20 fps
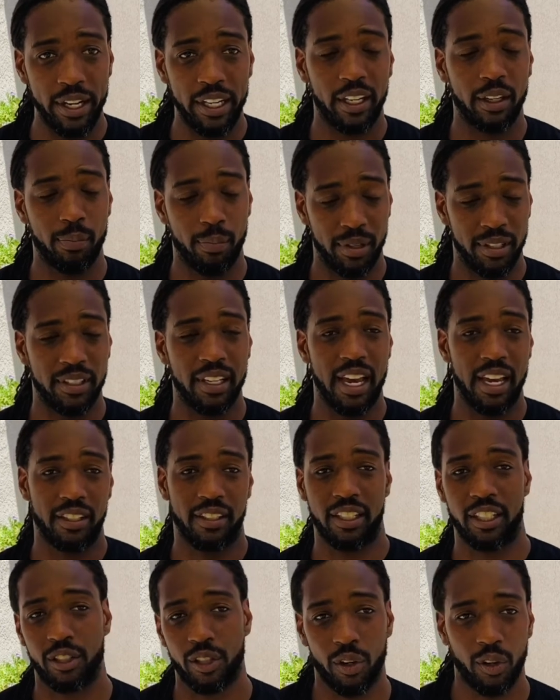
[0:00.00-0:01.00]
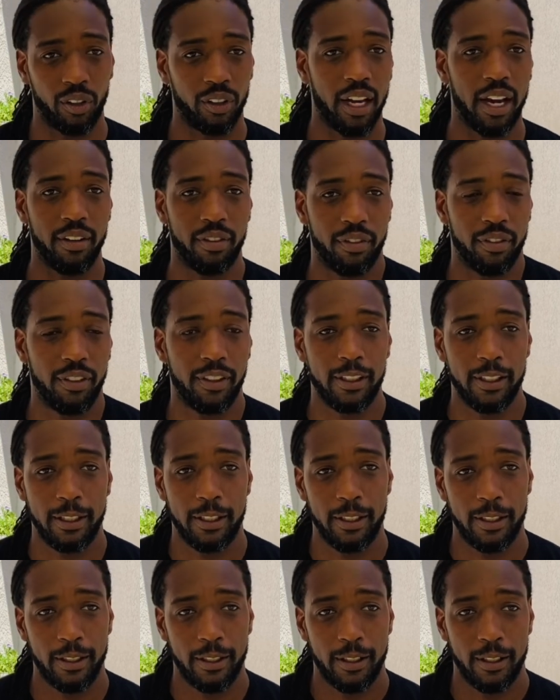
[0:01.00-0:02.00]
could possess eternal life.
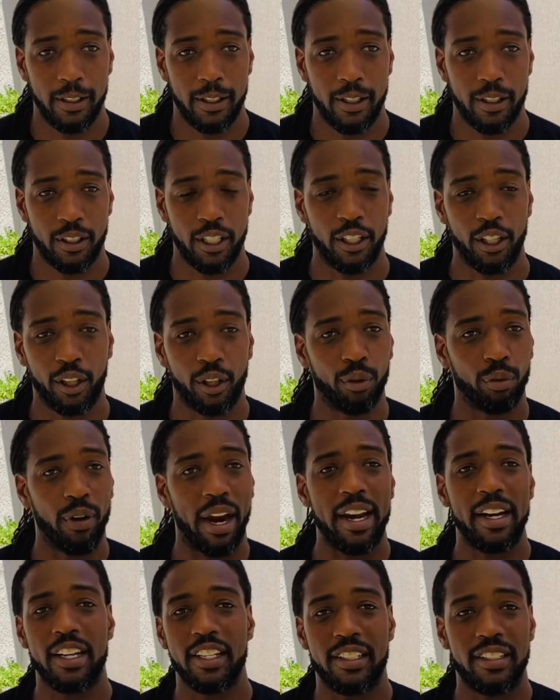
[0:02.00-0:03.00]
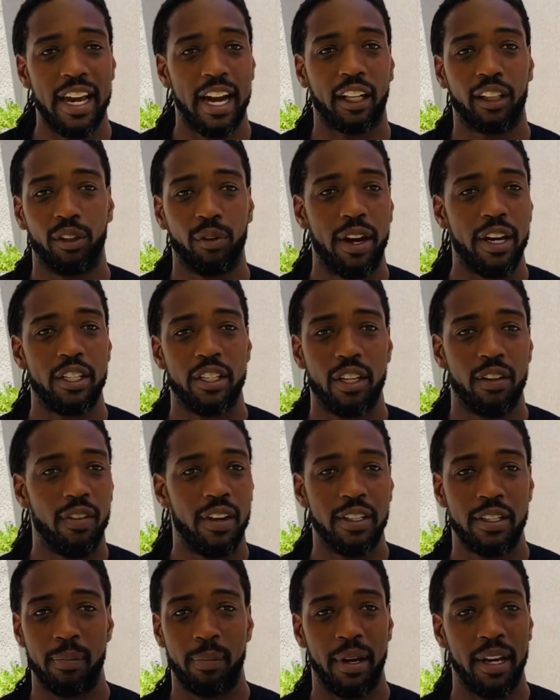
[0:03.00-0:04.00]
See, the greatest declaration of
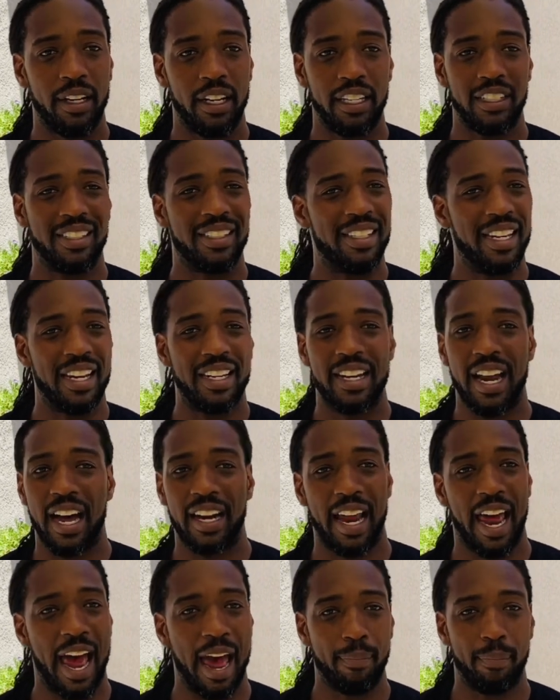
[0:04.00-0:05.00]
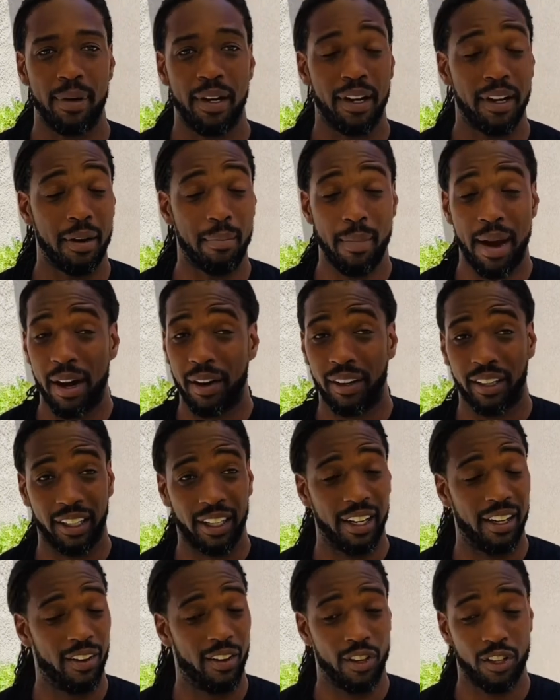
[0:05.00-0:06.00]
independence did not happen in
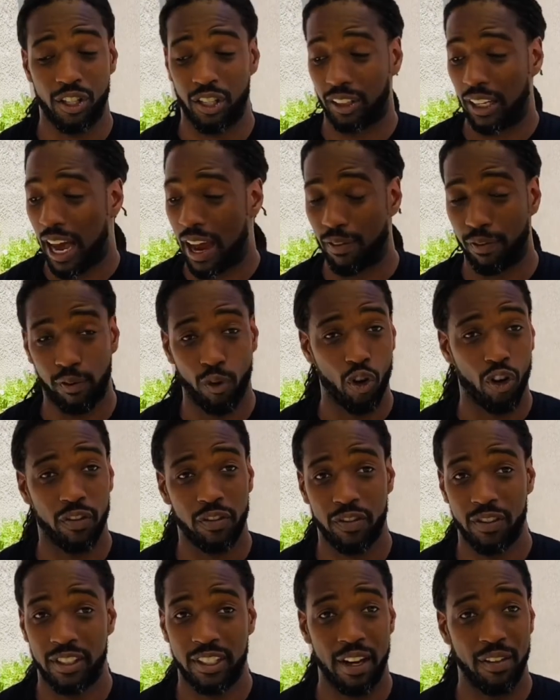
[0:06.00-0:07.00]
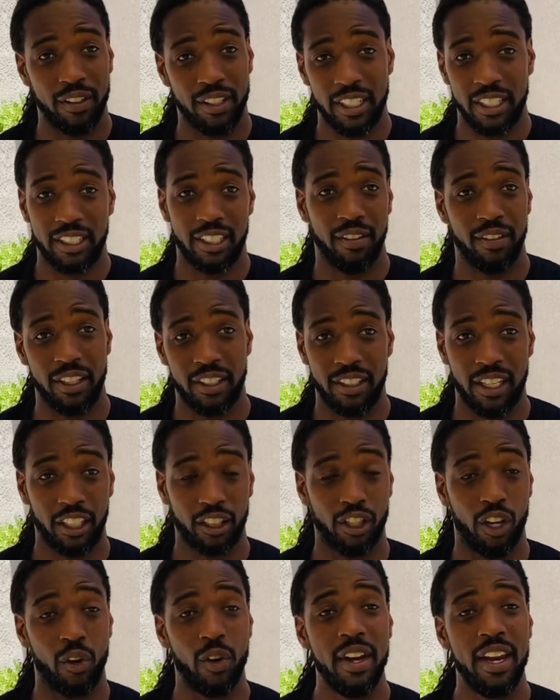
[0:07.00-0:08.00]
America on July 4th, 1776.
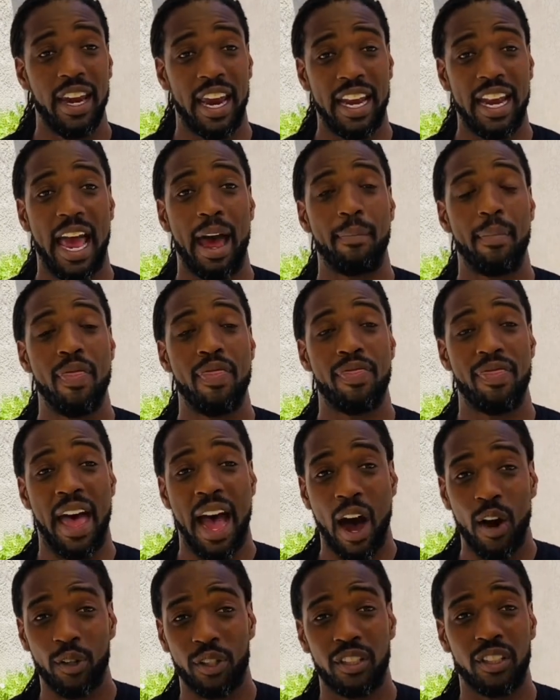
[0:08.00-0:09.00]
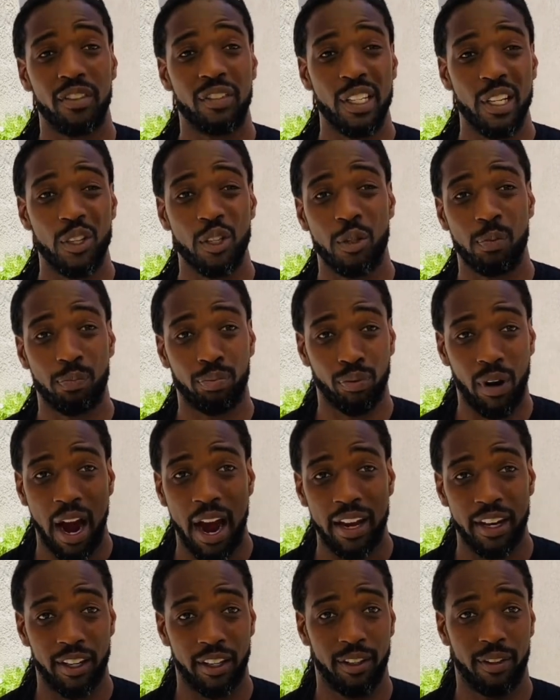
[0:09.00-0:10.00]
No, it happened thousands of years
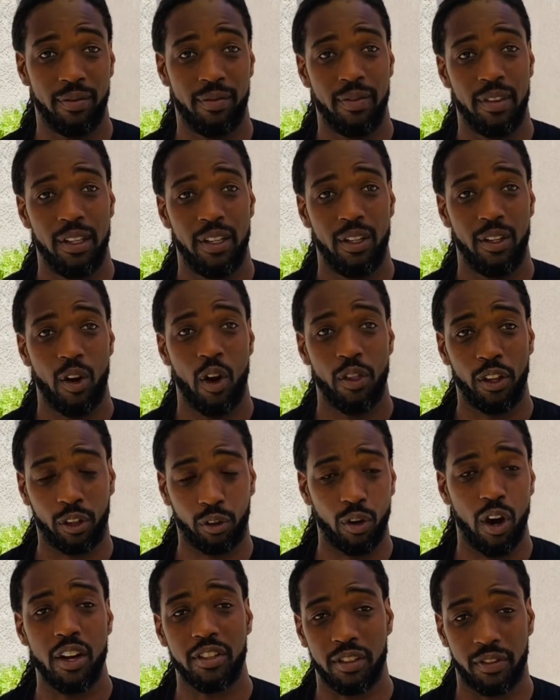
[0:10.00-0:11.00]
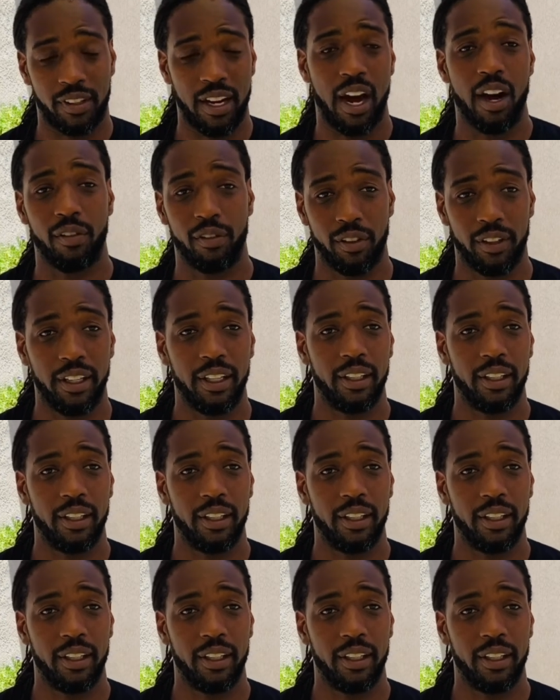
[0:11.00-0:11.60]
prior on the cross of Calvary.